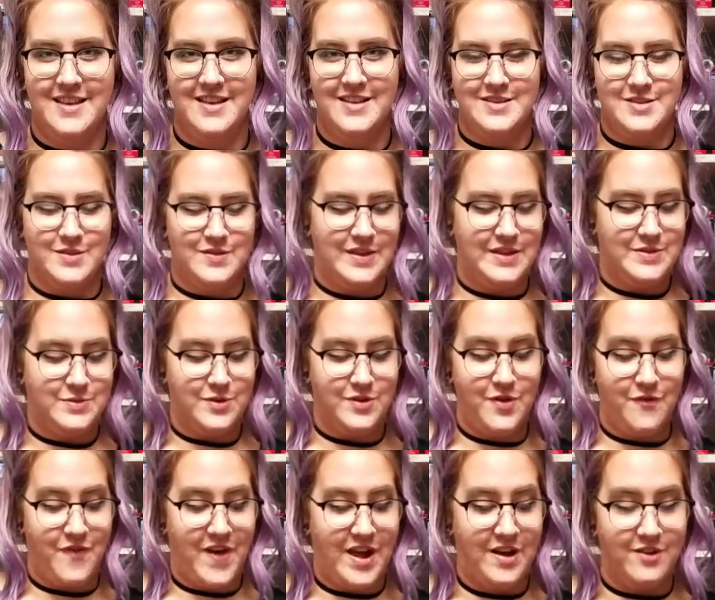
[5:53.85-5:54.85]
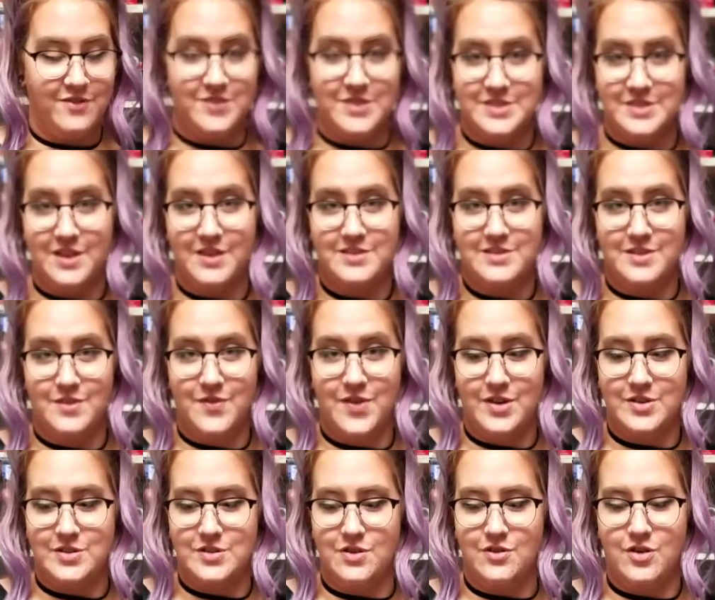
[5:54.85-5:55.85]
So these were the final results of our
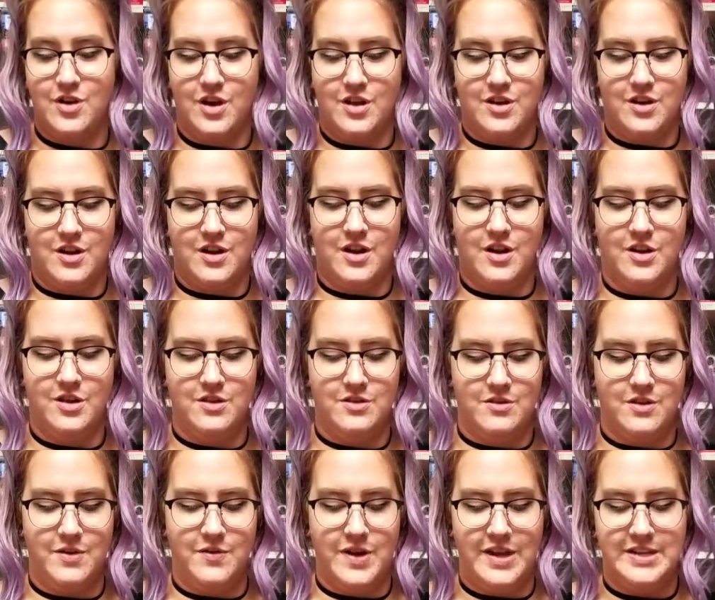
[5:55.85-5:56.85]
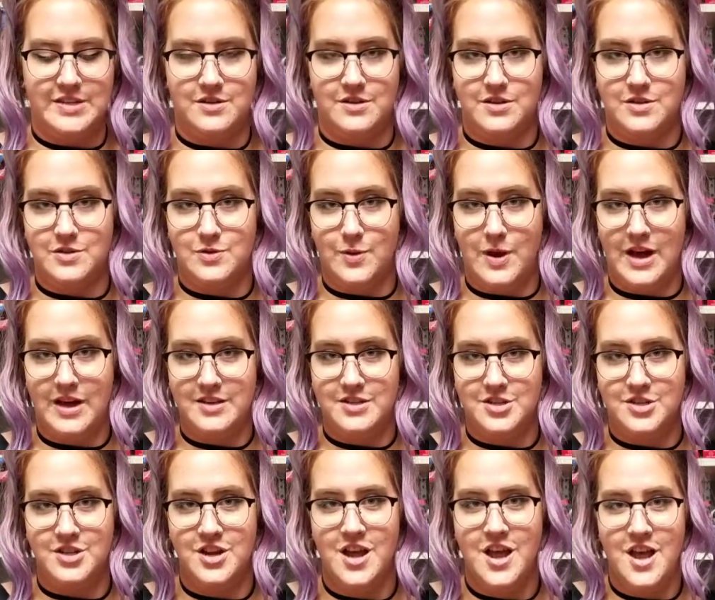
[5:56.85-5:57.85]
SoColor Cult Eraser swatch.
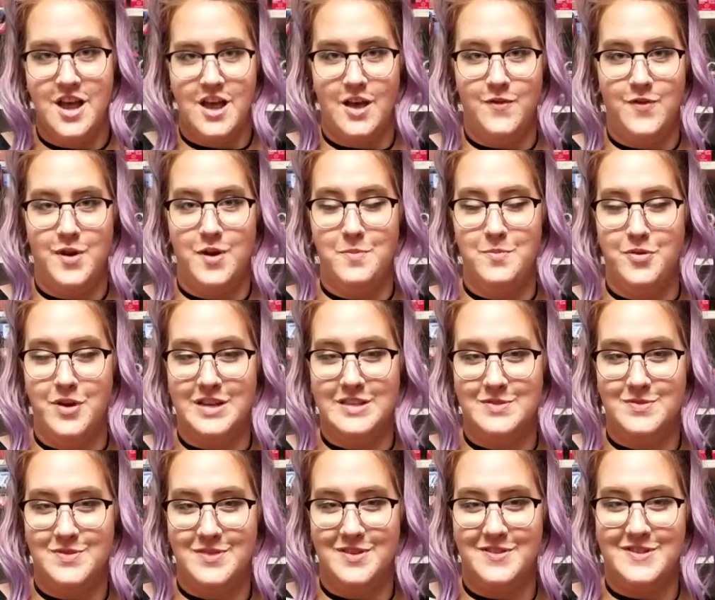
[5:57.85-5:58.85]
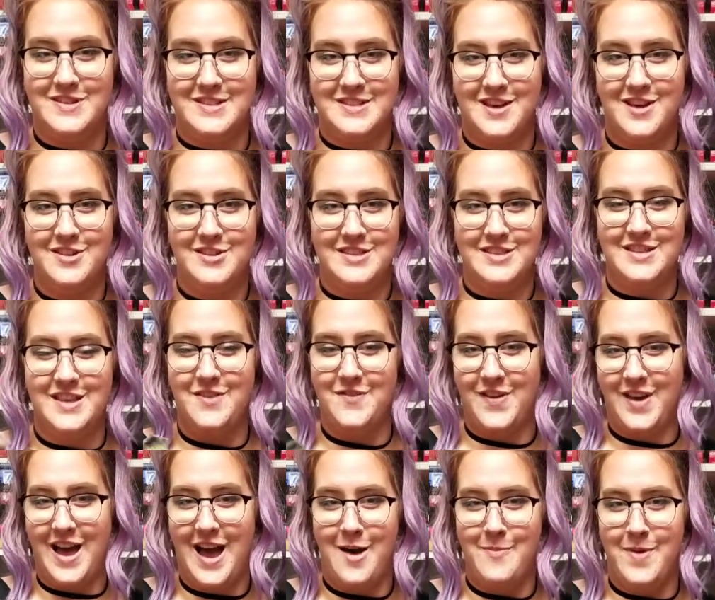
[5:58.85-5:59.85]
If you're impressed with the results, leave a
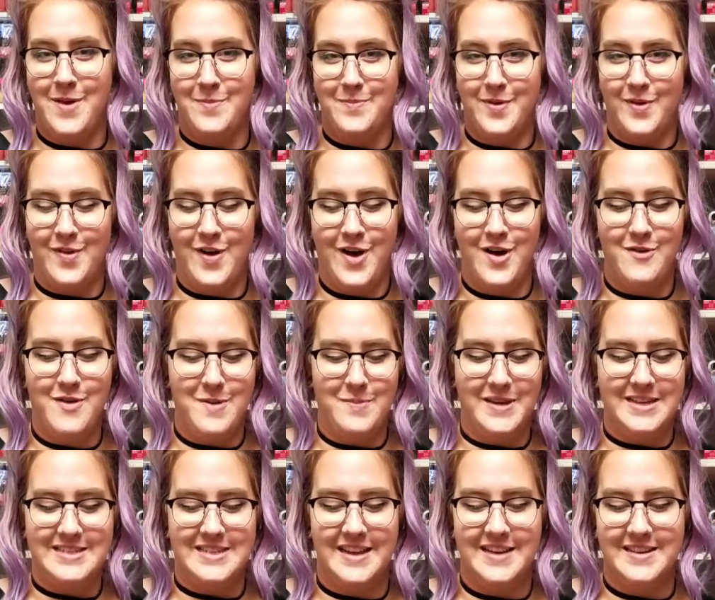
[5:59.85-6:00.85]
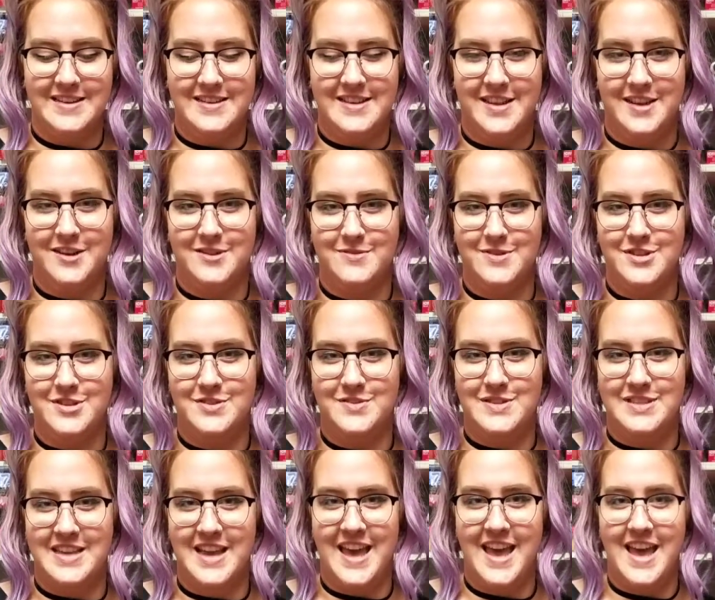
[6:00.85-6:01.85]
comment below. I'm excited to hear what you
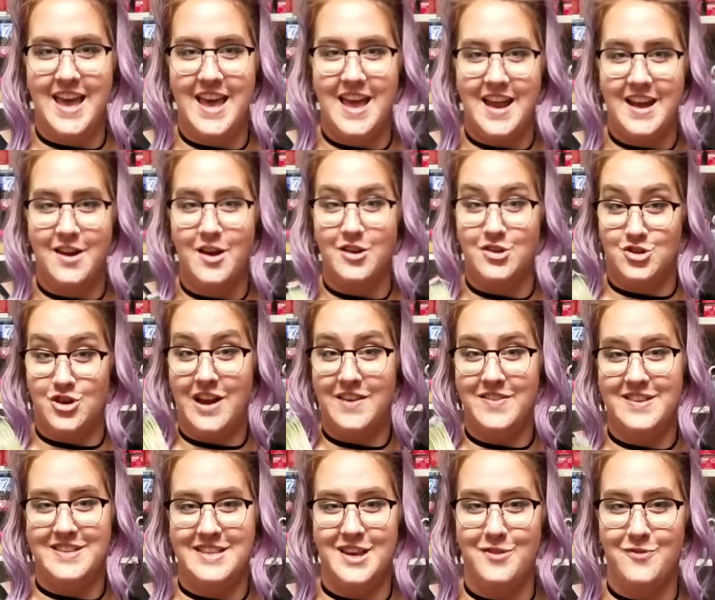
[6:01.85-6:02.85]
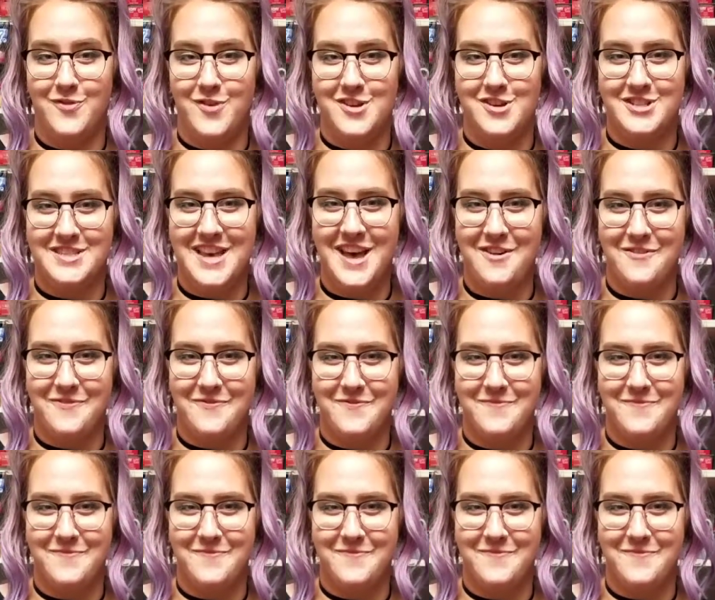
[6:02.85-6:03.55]
say and try this out for yourself.